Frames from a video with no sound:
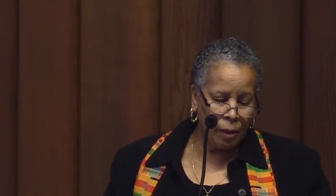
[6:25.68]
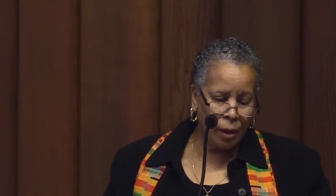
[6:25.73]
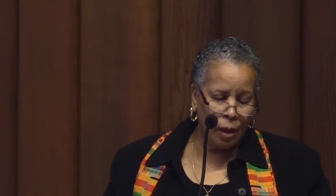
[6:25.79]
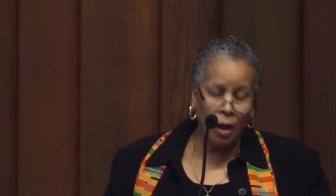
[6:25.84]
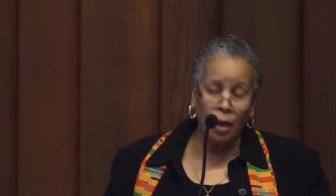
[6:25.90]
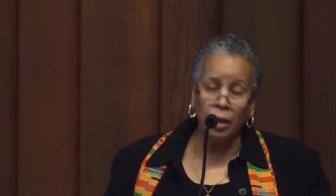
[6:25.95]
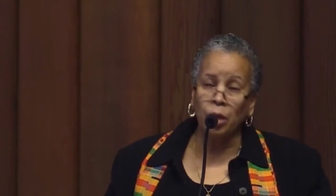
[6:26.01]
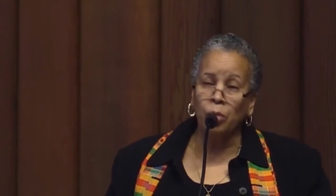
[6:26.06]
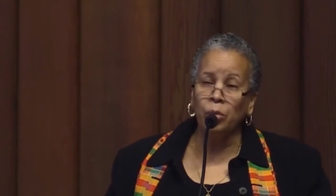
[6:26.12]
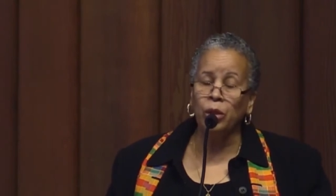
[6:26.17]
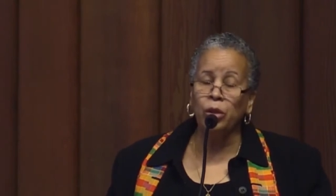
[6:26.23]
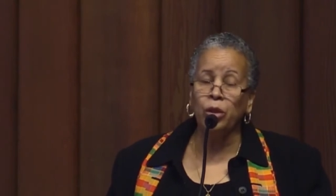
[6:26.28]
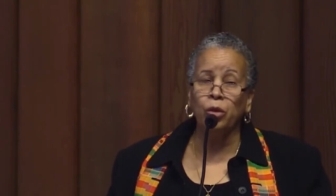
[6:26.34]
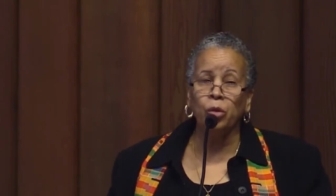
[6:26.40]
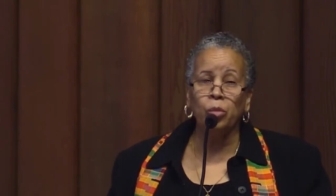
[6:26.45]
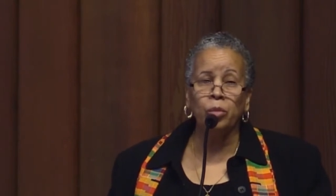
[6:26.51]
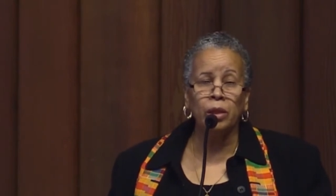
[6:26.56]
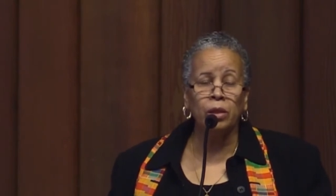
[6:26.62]
I am a
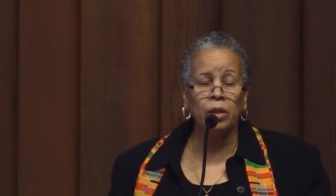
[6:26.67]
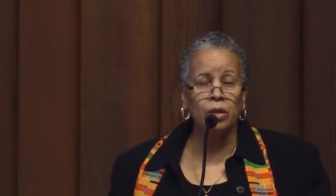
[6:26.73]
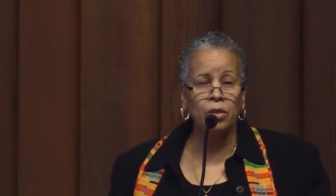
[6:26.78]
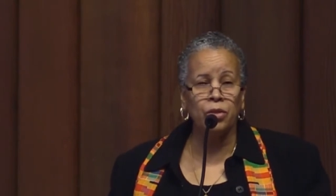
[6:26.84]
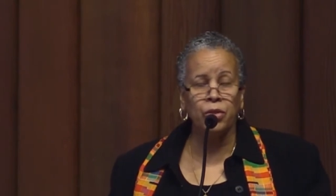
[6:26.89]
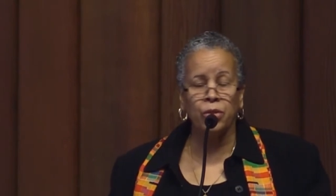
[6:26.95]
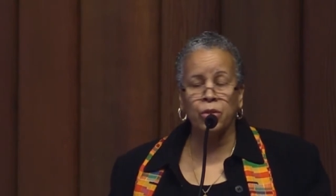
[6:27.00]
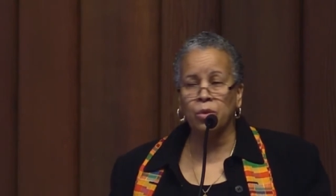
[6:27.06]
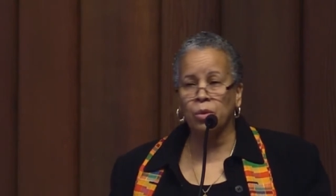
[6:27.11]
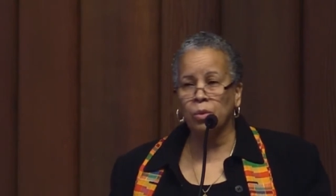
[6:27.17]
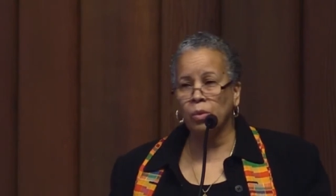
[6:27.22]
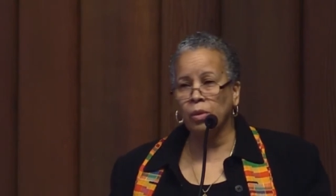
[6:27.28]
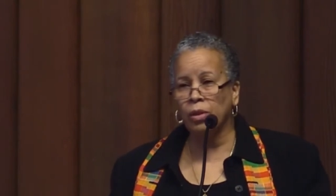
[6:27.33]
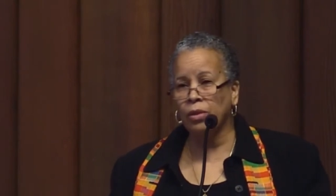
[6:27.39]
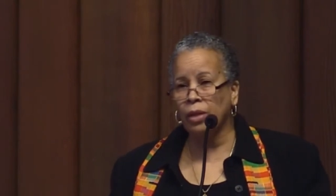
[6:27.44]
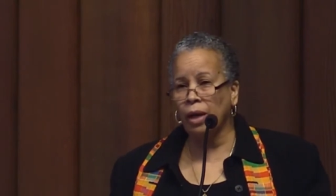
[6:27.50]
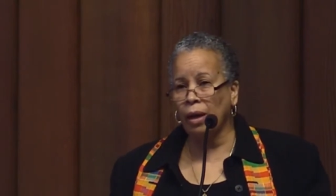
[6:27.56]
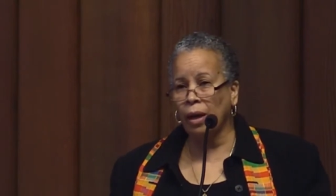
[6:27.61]
humanist
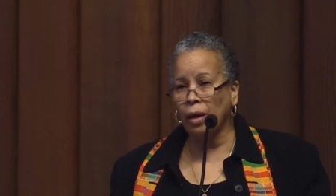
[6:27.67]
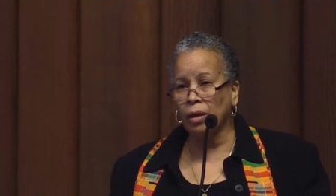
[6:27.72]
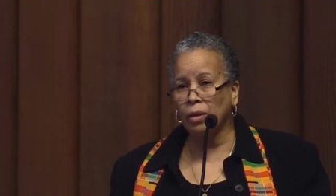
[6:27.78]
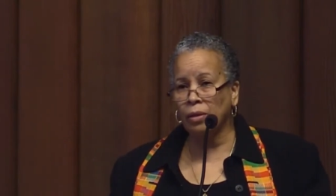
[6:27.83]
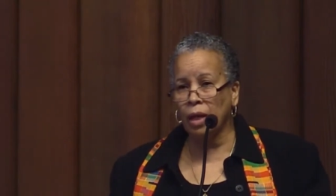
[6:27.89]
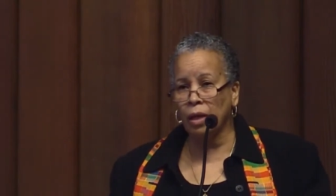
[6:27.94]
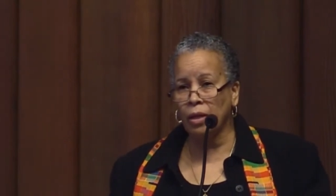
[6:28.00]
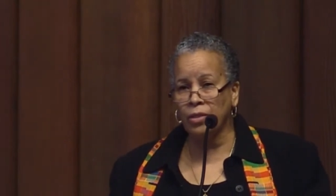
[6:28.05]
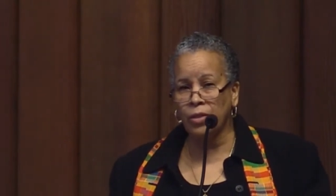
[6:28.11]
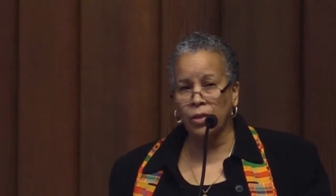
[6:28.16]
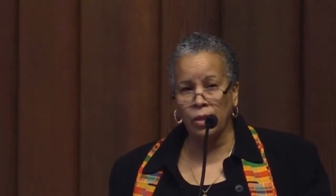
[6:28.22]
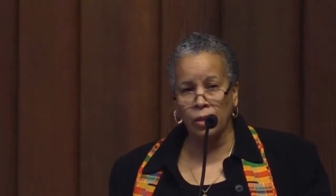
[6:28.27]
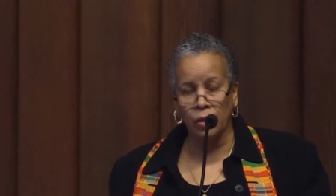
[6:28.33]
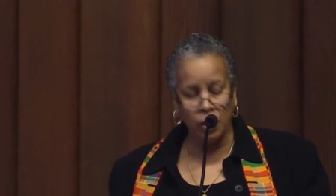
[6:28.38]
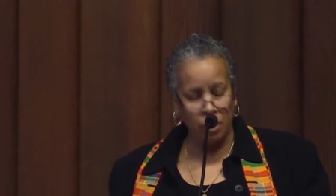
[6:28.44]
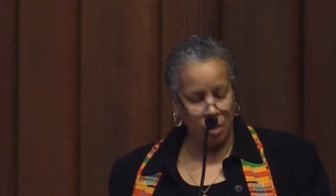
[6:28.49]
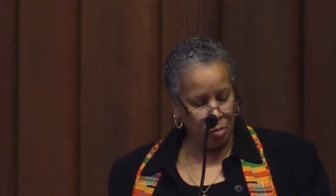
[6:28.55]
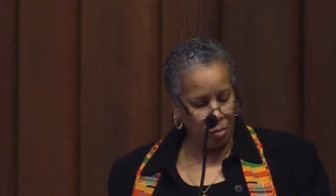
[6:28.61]
with
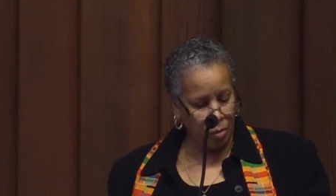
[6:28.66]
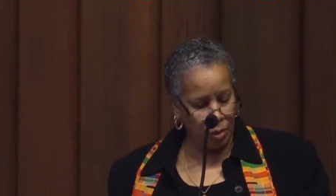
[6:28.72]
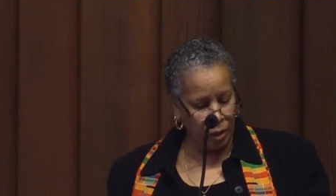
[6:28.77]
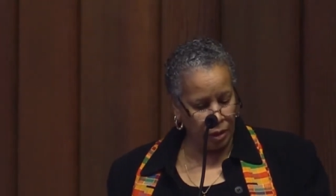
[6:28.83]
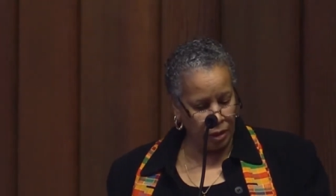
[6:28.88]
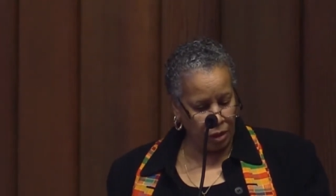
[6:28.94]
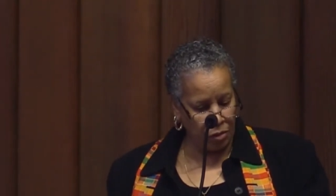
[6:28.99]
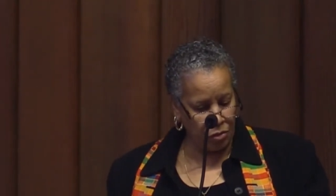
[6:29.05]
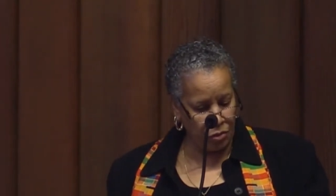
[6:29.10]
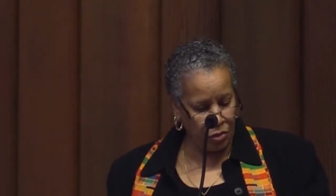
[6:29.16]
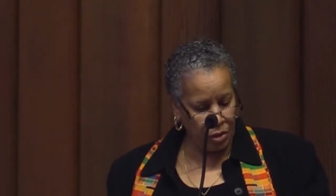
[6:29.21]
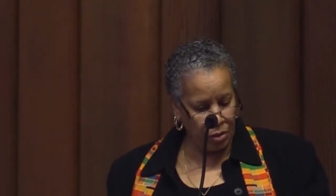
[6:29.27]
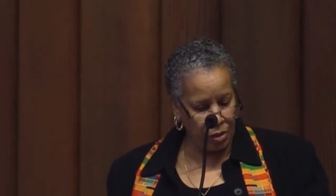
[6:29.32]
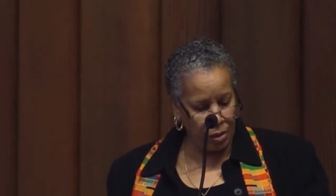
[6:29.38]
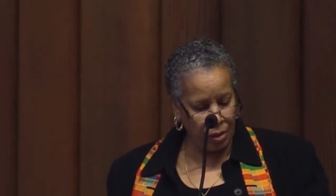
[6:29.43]
agnostic beliefs.